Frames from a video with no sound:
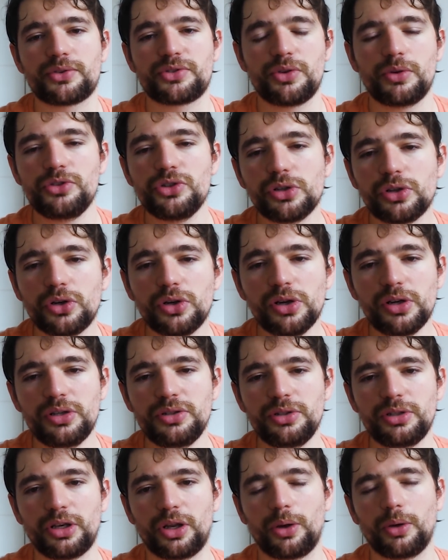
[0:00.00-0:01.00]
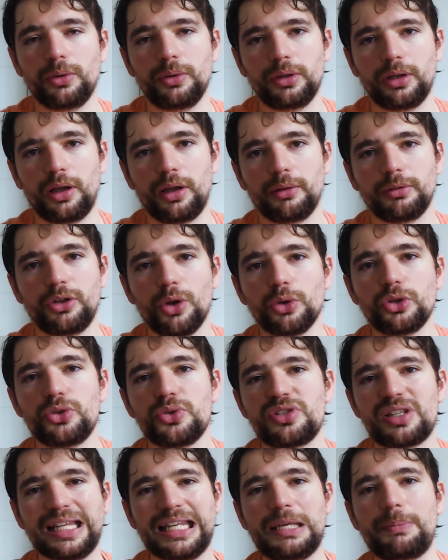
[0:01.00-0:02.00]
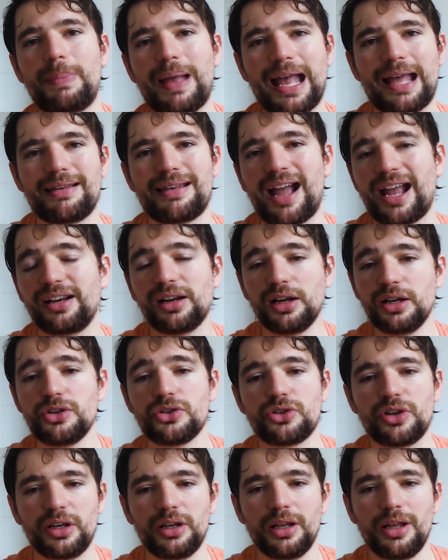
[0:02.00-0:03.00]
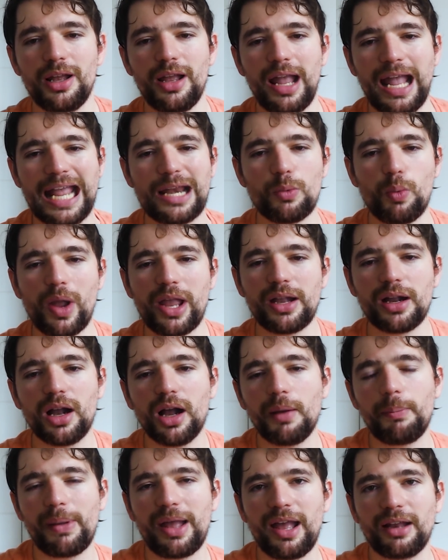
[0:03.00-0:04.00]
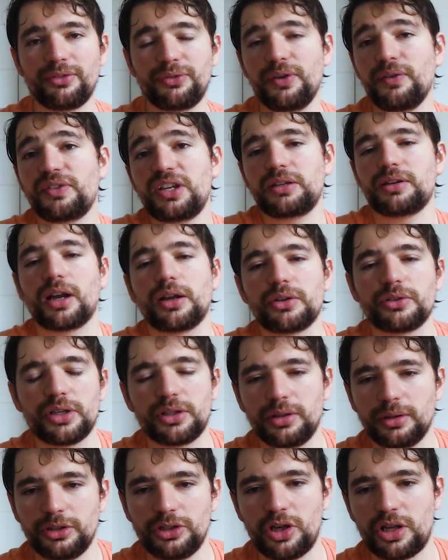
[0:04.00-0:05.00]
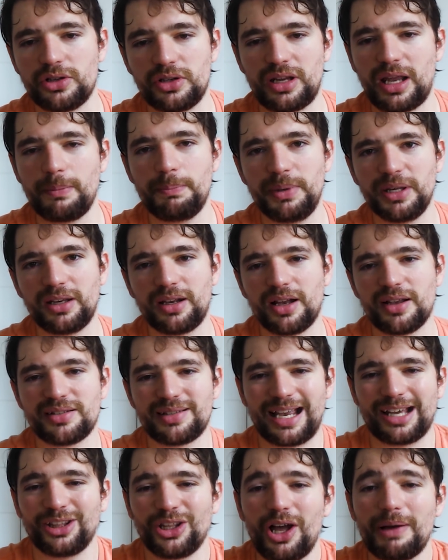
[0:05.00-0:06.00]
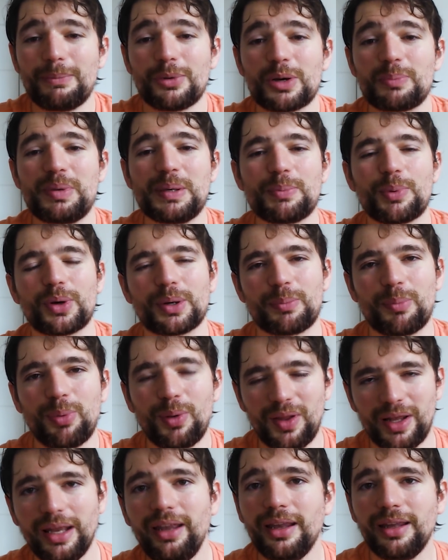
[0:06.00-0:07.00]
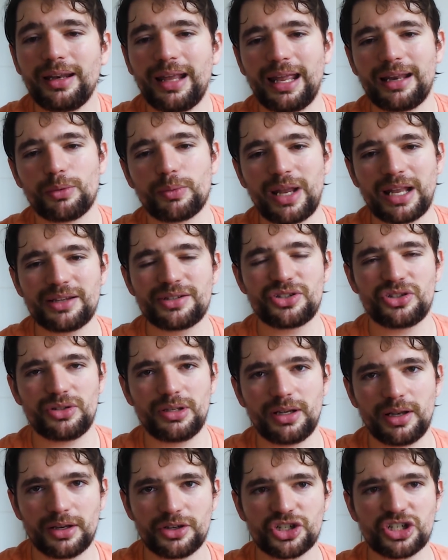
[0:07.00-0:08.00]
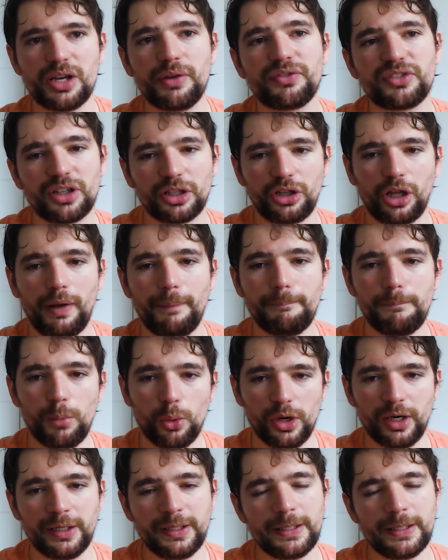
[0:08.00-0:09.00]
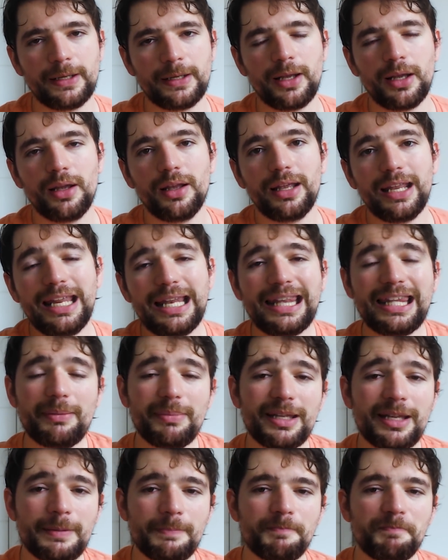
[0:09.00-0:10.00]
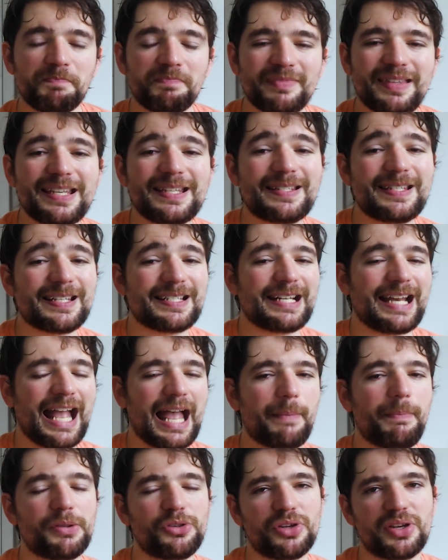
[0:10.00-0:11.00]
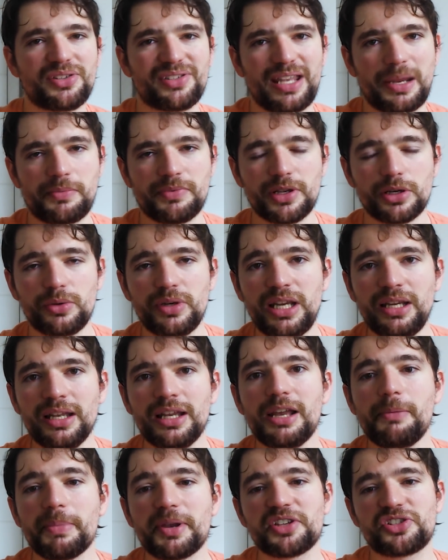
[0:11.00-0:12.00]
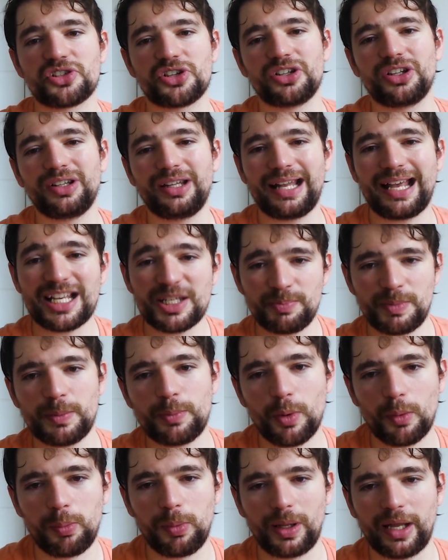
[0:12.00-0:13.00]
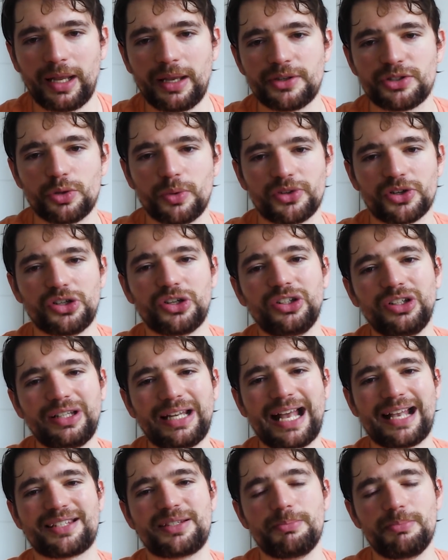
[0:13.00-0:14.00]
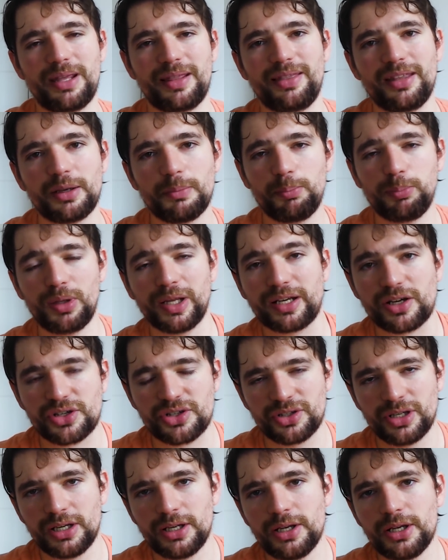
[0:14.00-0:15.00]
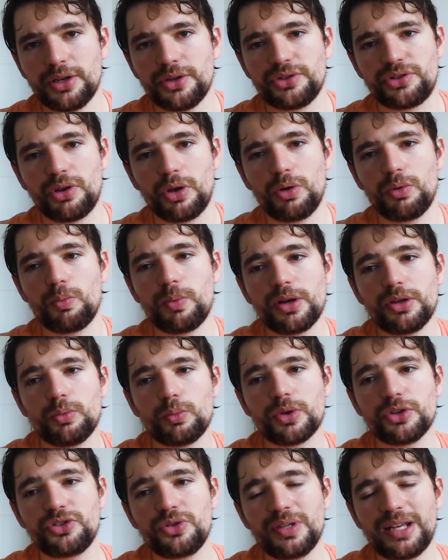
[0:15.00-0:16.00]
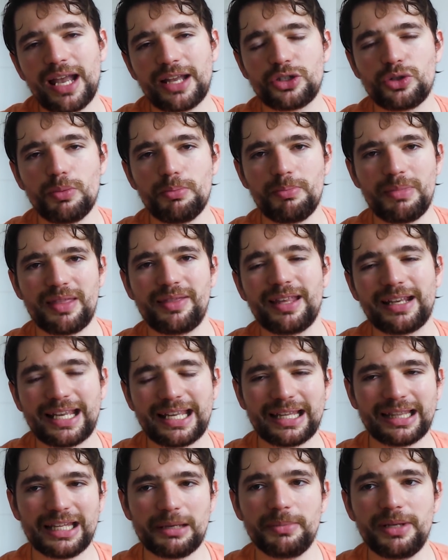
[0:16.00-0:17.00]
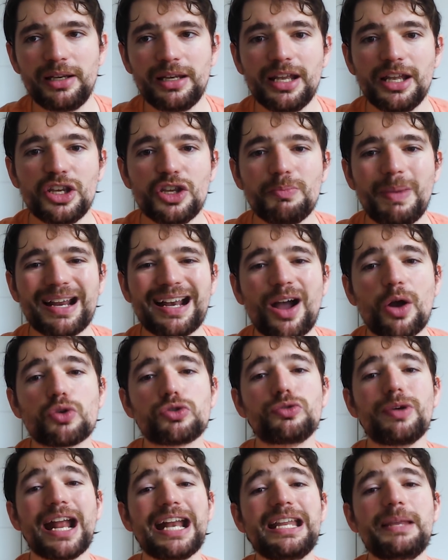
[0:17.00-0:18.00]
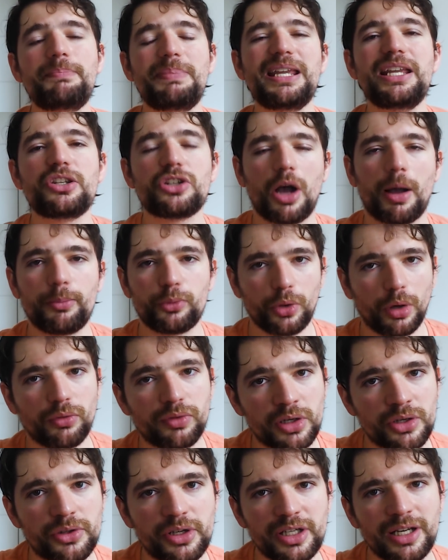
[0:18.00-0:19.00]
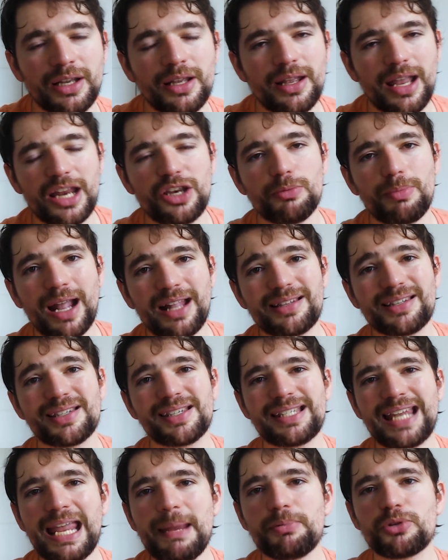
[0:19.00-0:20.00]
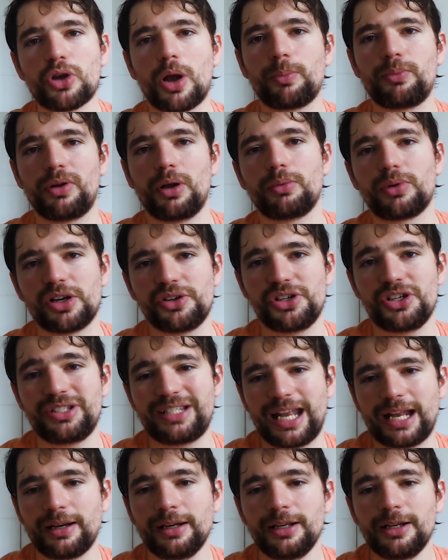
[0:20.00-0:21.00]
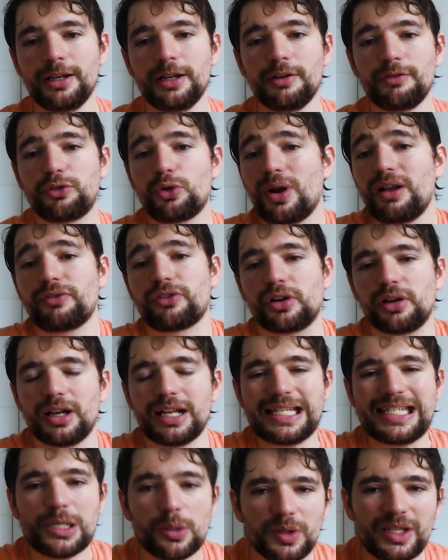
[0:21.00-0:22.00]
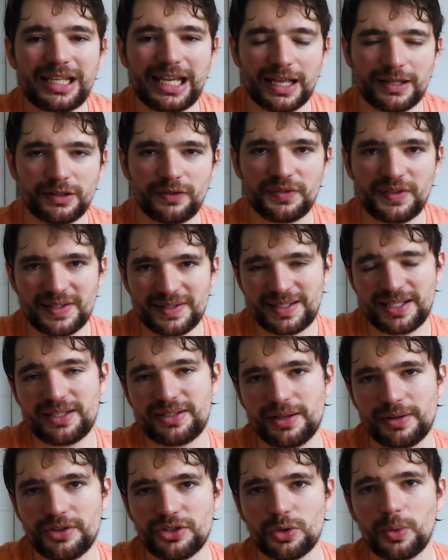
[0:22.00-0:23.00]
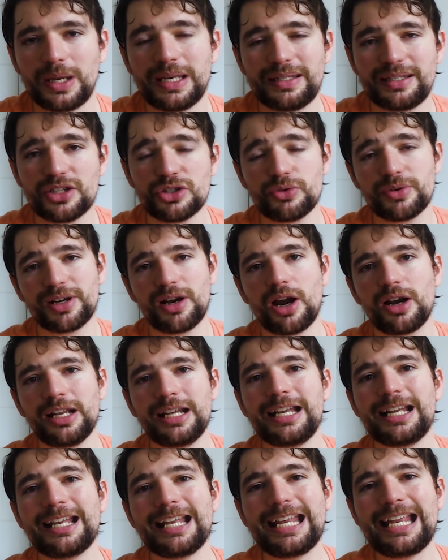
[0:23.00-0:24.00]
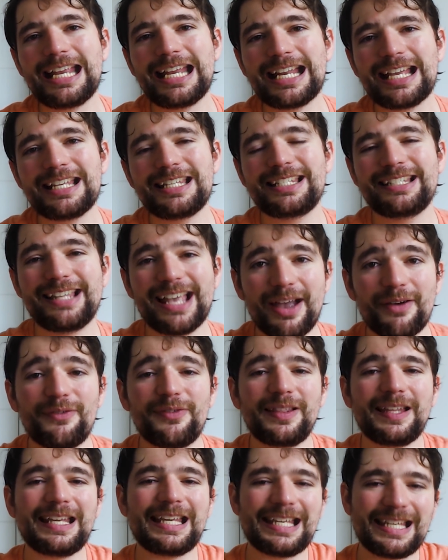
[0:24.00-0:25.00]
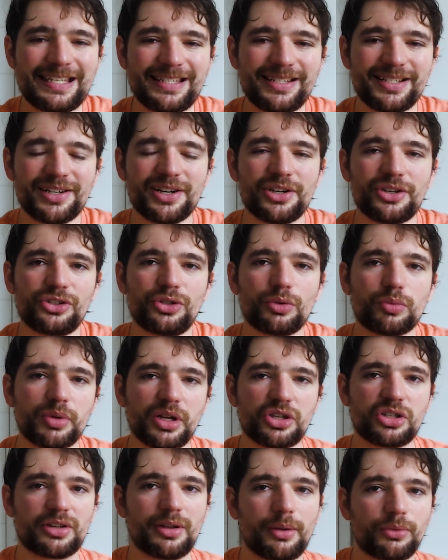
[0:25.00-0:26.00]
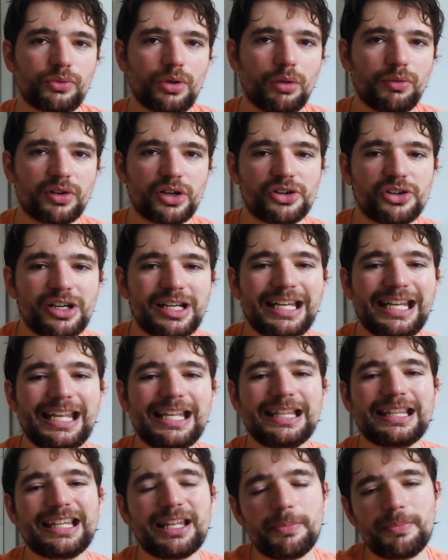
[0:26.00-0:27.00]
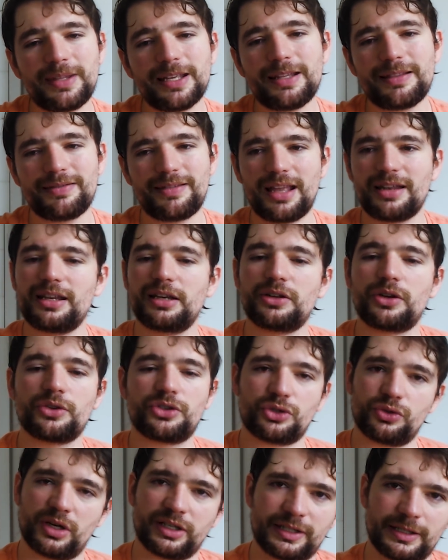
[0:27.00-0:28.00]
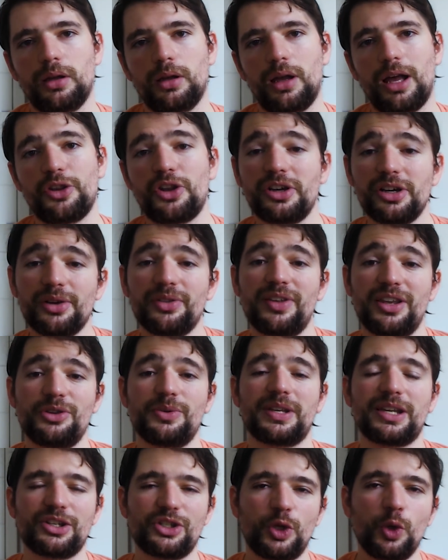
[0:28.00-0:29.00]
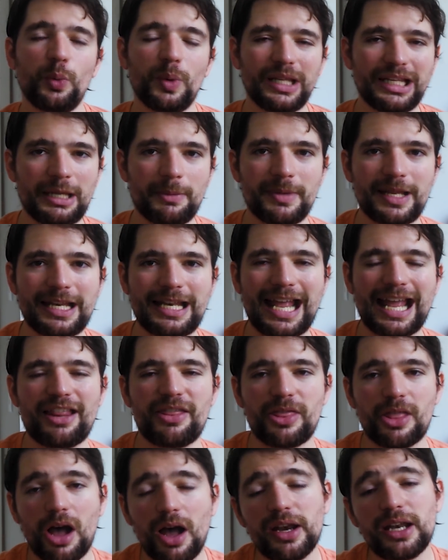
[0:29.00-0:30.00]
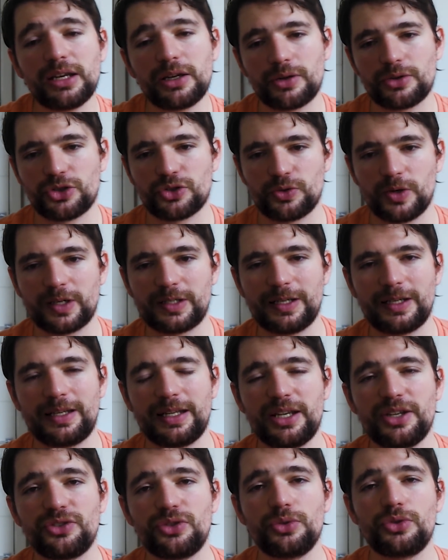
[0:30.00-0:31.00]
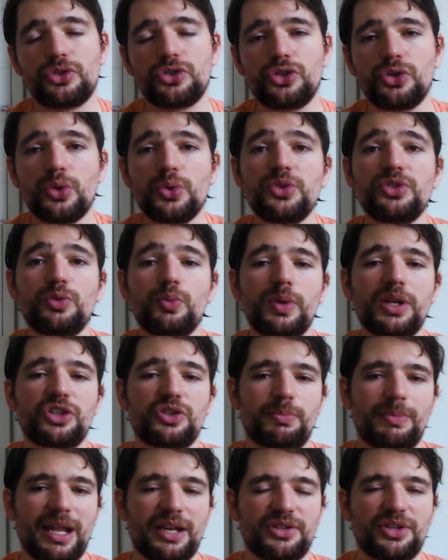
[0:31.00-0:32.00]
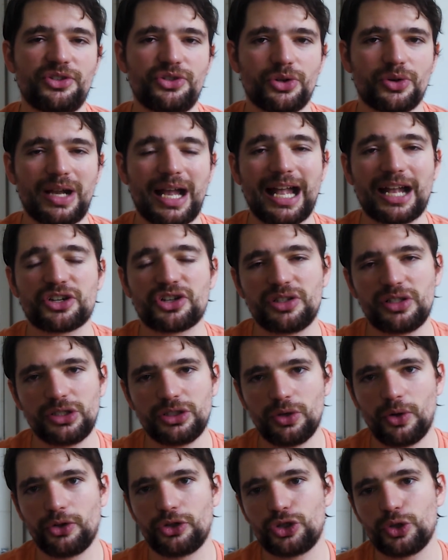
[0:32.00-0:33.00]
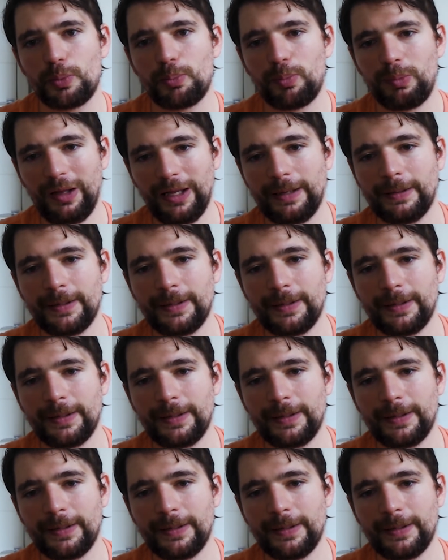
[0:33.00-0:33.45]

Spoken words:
So you could, go to sleep at 900 and wake up at 1500 the other day because a lot more people are playing it and ranks shift a lot more. In Limited, this doesn't happen to the same degree because there are less people playing, so there are less Mythic players. So once you get to Mythic in Limited, you might already be top 1200, and you might stay top 1200 there forever until the end of the season. So in this regard, it is definitely easier to reach top 1200 in Limited than in Constricted. Another thing you can do in Limited and not in Constricted is to choose which matches you're actually going to play.